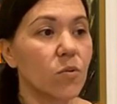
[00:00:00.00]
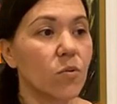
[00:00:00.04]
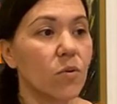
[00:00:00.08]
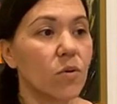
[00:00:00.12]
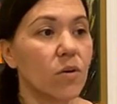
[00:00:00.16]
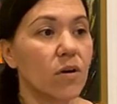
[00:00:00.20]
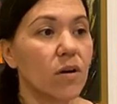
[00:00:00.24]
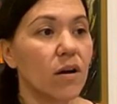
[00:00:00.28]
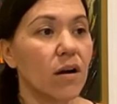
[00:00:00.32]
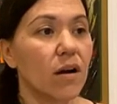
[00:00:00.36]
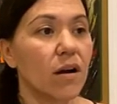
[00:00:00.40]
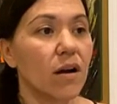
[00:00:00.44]

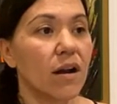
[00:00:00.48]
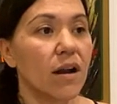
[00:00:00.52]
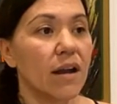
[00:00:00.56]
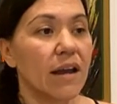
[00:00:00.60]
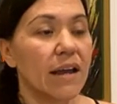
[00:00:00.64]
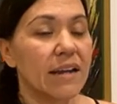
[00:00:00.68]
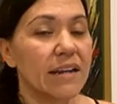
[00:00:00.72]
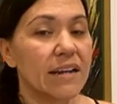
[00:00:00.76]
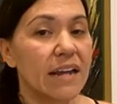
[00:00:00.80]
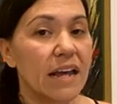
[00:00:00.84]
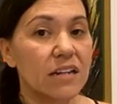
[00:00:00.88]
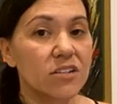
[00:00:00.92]
or
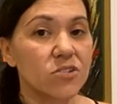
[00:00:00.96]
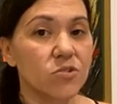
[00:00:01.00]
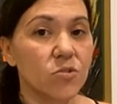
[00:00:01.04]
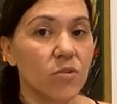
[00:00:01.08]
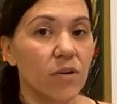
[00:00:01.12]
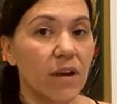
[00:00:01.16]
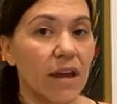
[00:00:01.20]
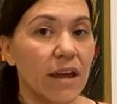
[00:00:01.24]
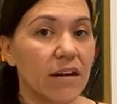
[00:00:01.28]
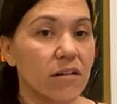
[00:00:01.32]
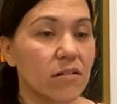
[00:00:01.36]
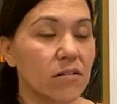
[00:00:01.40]

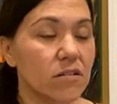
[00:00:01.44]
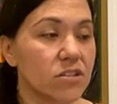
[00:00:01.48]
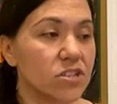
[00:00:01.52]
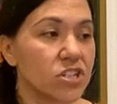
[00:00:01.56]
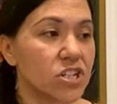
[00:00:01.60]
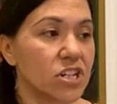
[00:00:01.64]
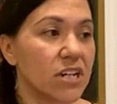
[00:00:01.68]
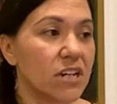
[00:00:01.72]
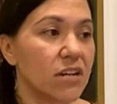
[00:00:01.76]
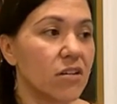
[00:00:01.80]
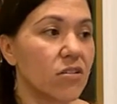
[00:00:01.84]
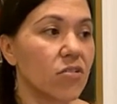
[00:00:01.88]
natural
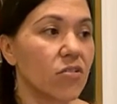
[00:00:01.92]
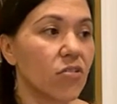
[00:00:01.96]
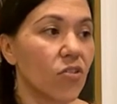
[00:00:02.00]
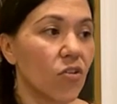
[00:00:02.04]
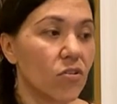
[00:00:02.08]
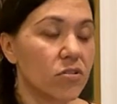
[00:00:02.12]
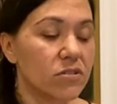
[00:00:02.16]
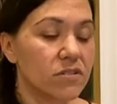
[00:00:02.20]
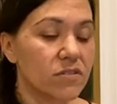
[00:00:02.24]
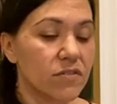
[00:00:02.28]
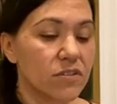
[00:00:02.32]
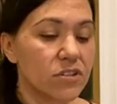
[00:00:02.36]
energy or
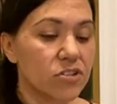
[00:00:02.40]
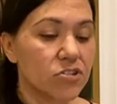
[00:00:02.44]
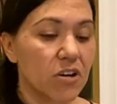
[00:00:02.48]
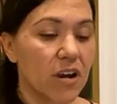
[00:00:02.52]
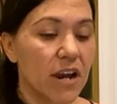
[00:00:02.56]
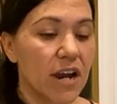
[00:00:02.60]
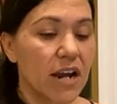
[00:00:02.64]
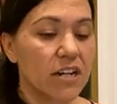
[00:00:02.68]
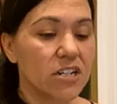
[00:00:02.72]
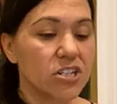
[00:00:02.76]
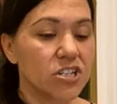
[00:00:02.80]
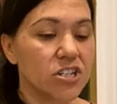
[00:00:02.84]
laws of
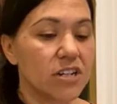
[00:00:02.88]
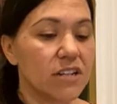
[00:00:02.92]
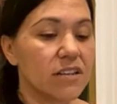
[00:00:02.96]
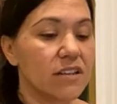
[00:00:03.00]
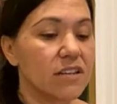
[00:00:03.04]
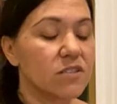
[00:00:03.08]
attraction,